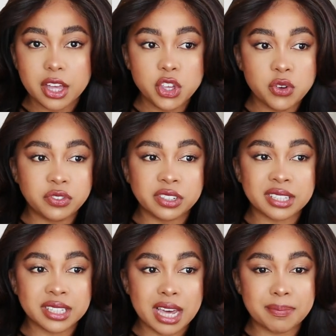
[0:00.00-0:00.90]
you've
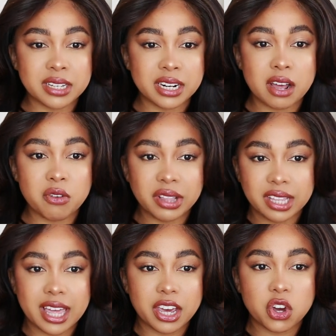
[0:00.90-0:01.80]
just kept it in a
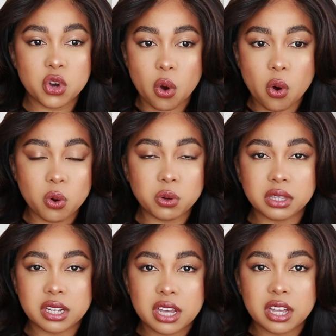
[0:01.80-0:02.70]
really like
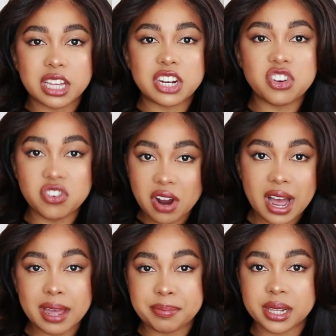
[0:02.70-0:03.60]
cold,
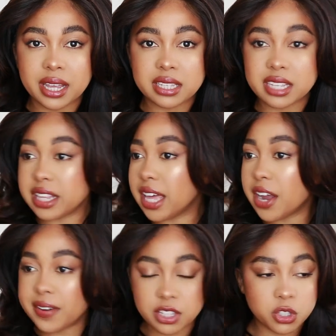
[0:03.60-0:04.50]
dry place and the
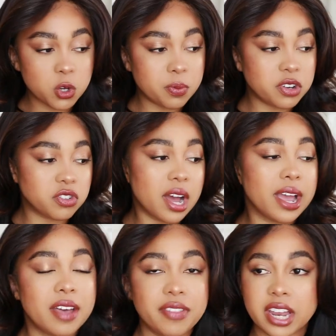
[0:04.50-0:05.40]
hair is super dry,
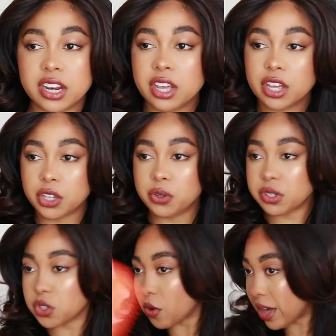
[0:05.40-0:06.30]
and then you
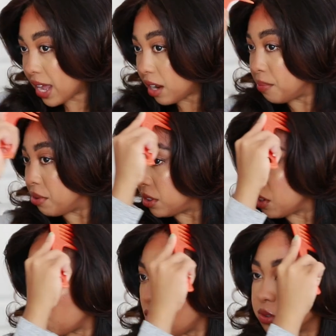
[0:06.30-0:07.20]
just go ahead and put the
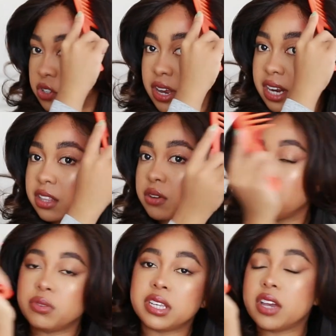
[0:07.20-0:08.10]
comb straight in the
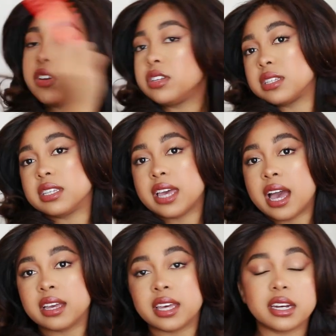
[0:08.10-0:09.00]
root here and just
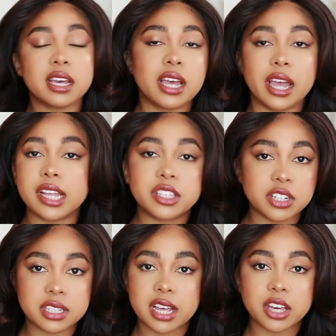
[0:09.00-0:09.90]
yank it, it's
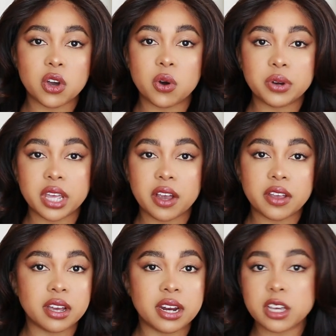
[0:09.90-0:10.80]
just like your own hair.
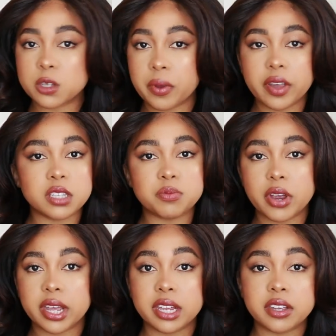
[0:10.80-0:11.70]
You're gonna experience
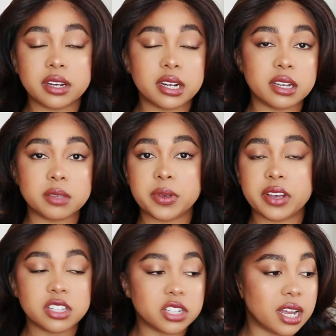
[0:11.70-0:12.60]
breaking, you're gonna
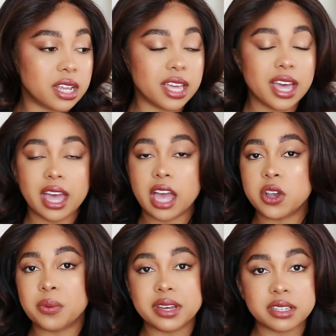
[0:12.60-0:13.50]
experience shedding, and
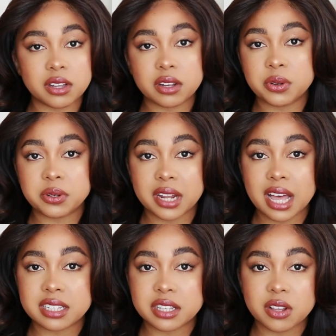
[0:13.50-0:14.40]
your wig is not going to
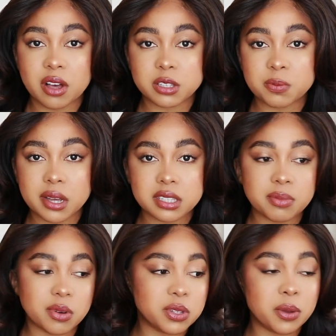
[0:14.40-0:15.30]
last as long as
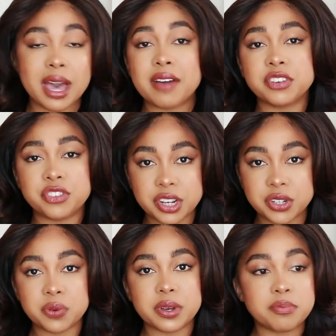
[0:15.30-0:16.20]
possible. So you have to treat
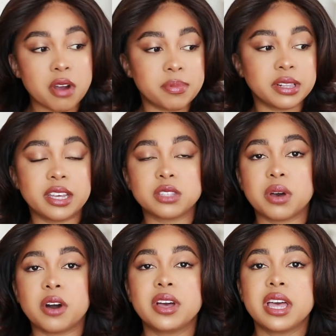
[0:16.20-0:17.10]
your wig properly as
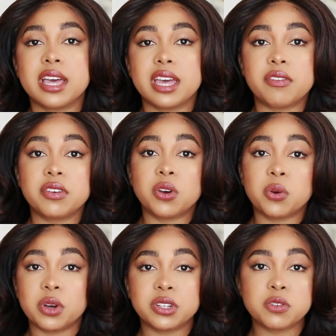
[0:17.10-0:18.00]
well if you don't
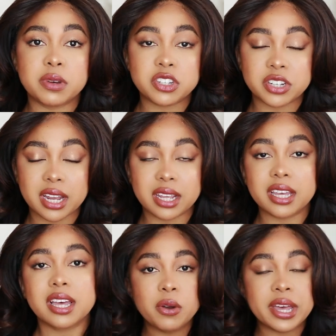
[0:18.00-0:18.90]
want too much shedding.
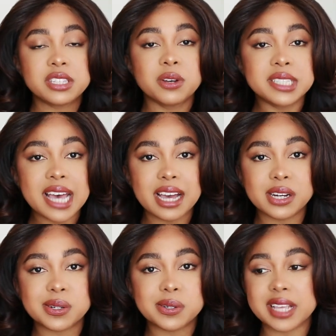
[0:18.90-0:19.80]
Okay, so
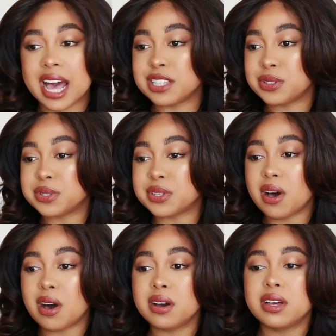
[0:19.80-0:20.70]
tangles, as you
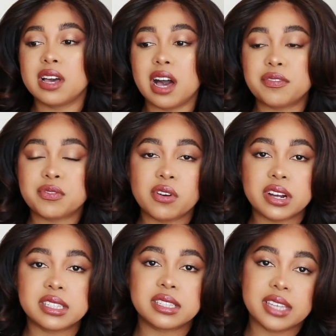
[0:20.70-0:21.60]
saw, of
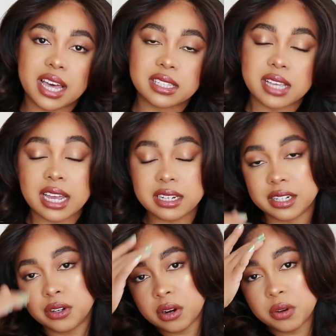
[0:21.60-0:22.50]
course, yes, I
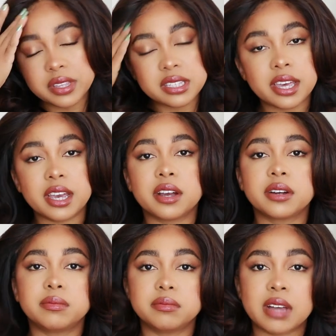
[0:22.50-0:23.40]
did curl this
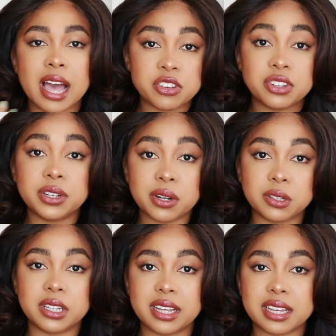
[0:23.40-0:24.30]
hair. I actually
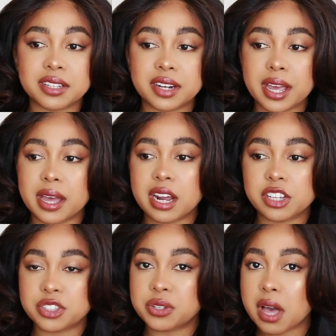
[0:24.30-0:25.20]
curled it yesterday and I
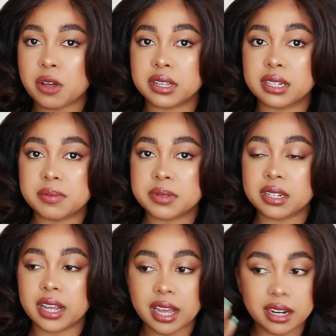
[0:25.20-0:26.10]
just took out the clips
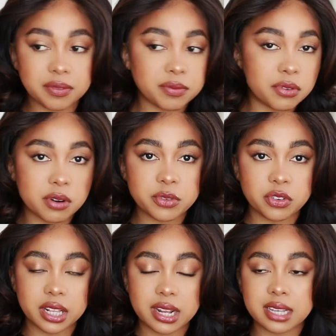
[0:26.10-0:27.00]
today and it formed
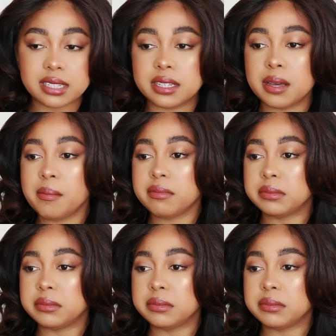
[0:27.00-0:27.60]
really nicely.